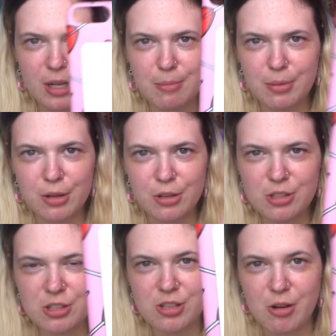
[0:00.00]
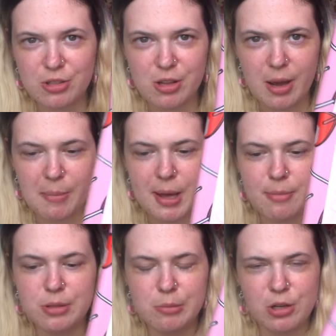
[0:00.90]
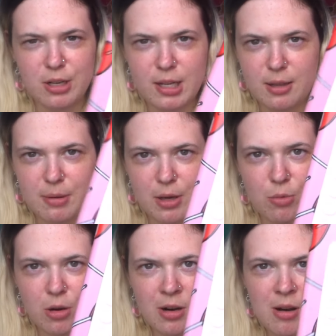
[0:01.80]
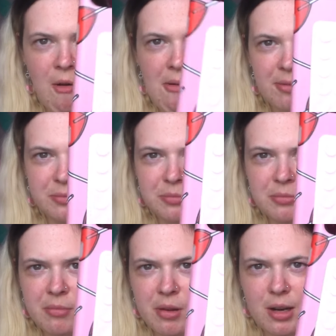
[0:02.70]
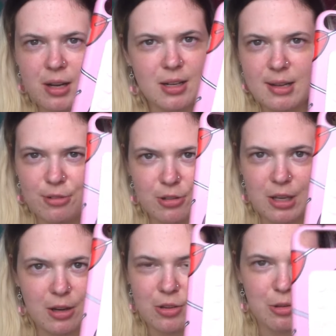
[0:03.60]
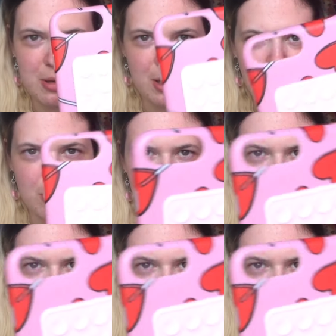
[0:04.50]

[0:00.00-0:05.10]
8 Plus because I was like, babe, so I'm going to get the big one. I never got the big one,